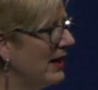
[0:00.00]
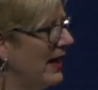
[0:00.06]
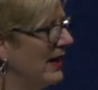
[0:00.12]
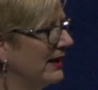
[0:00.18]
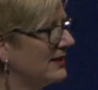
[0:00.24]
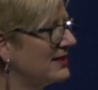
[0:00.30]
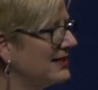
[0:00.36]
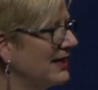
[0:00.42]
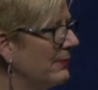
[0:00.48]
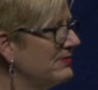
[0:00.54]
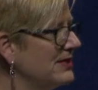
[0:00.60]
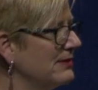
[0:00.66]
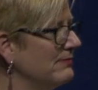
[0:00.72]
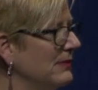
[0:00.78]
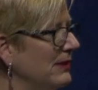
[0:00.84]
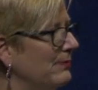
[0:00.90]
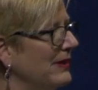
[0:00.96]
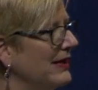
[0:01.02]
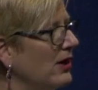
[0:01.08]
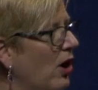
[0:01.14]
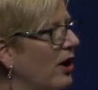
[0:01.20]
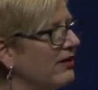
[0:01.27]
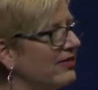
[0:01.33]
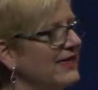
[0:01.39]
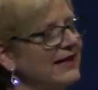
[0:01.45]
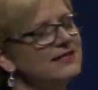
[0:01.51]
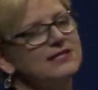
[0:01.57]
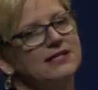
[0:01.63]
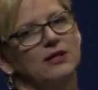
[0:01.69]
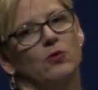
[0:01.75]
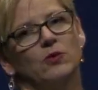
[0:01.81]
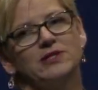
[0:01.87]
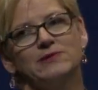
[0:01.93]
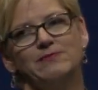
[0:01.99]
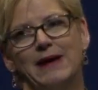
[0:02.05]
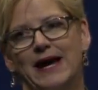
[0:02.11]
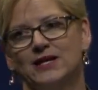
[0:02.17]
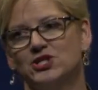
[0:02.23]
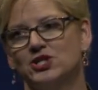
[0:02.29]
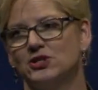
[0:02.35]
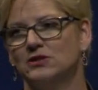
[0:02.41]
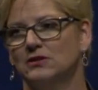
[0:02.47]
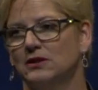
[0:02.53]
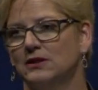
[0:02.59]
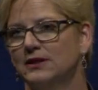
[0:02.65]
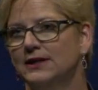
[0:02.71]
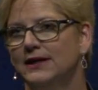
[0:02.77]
and accepting me, being authentic was magical.